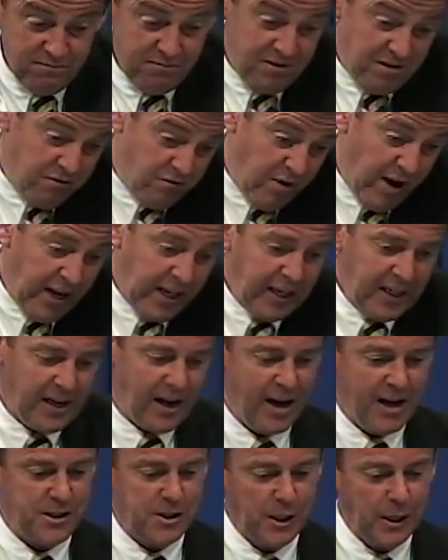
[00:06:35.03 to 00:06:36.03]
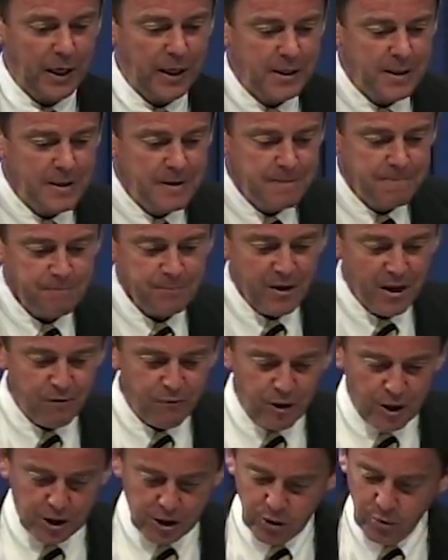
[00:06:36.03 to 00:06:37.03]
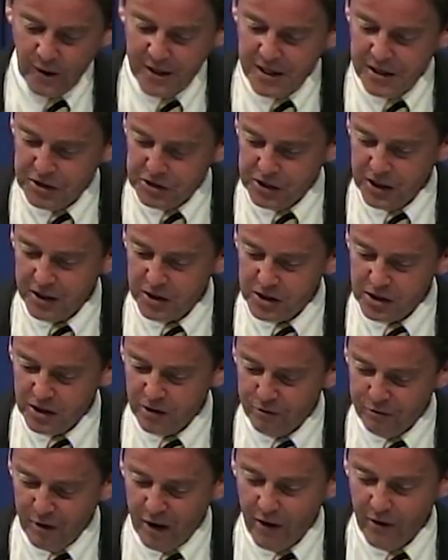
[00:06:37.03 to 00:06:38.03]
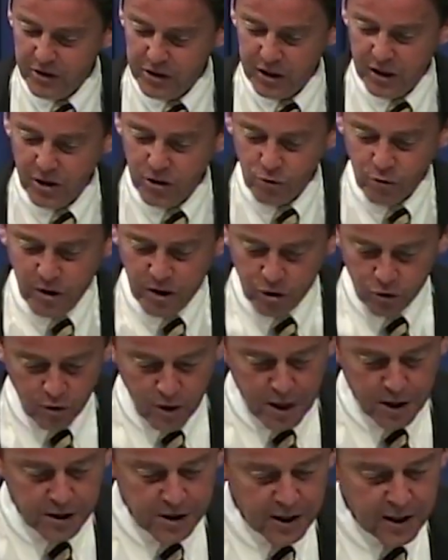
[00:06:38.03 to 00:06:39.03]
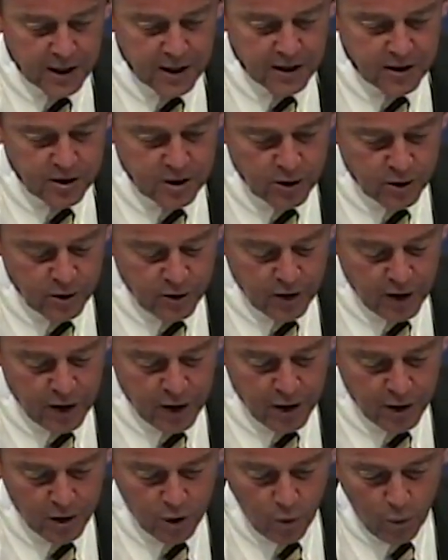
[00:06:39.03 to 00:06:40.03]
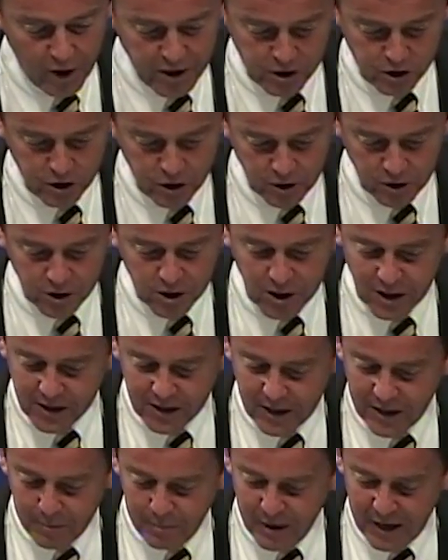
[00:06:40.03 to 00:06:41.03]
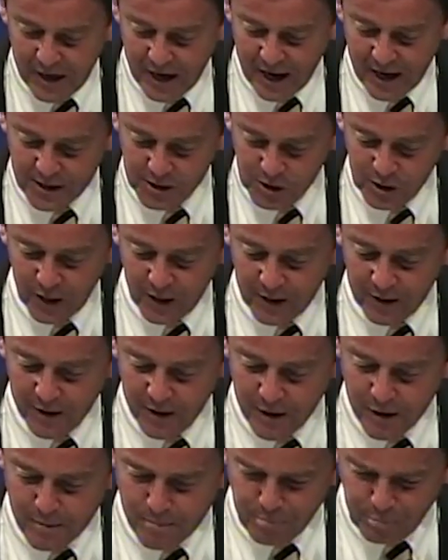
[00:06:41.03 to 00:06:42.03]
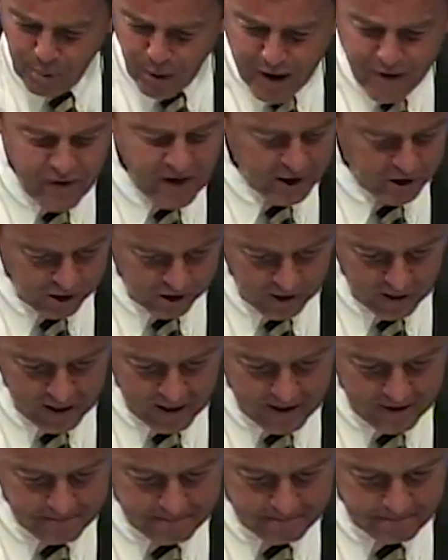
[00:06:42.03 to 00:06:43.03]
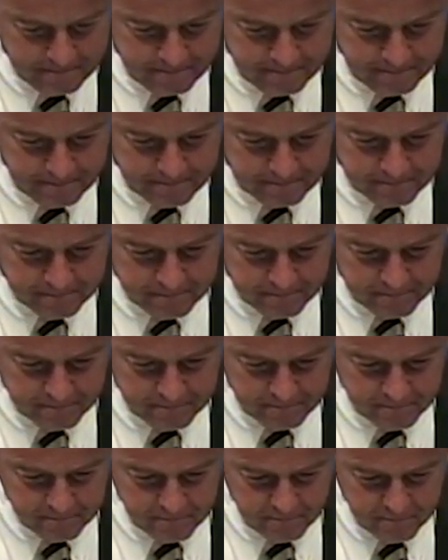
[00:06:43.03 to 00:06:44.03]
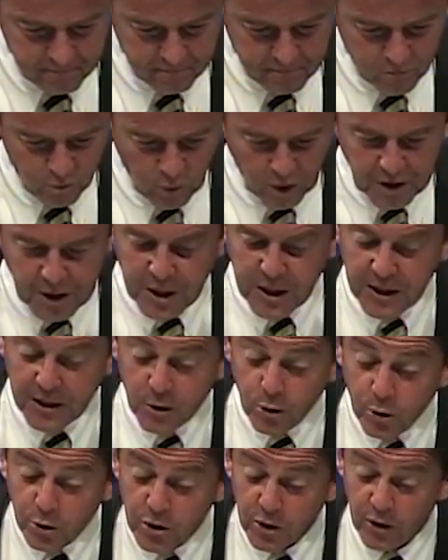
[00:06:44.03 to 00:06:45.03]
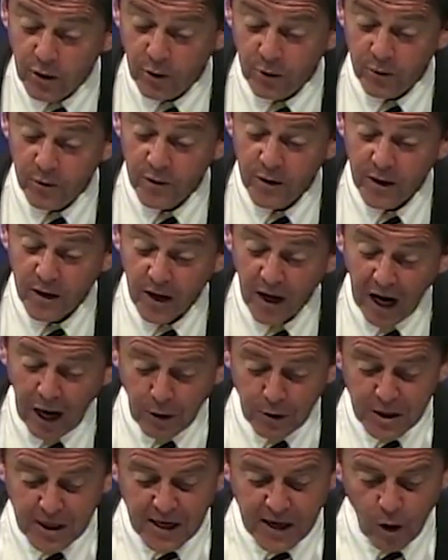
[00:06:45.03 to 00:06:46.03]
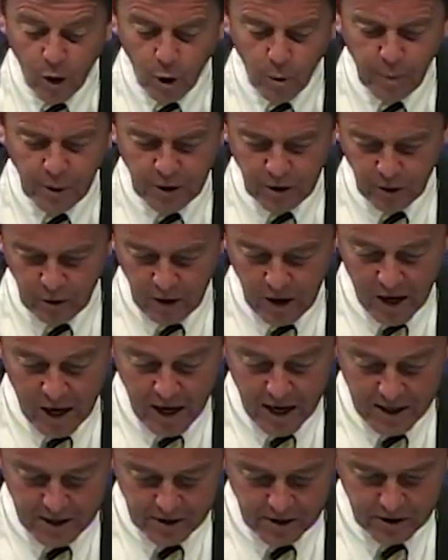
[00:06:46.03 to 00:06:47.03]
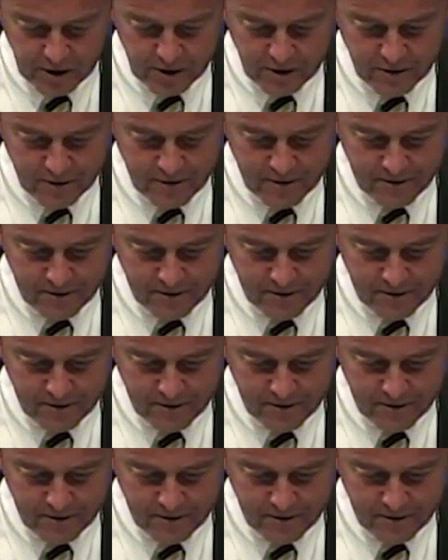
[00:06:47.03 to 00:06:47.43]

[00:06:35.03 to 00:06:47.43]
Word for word: And recognizing it, in verse twenty-six, the Pharisees retreat to the questions that they'd been asking previously. What did he do to you? How did he open your eyes?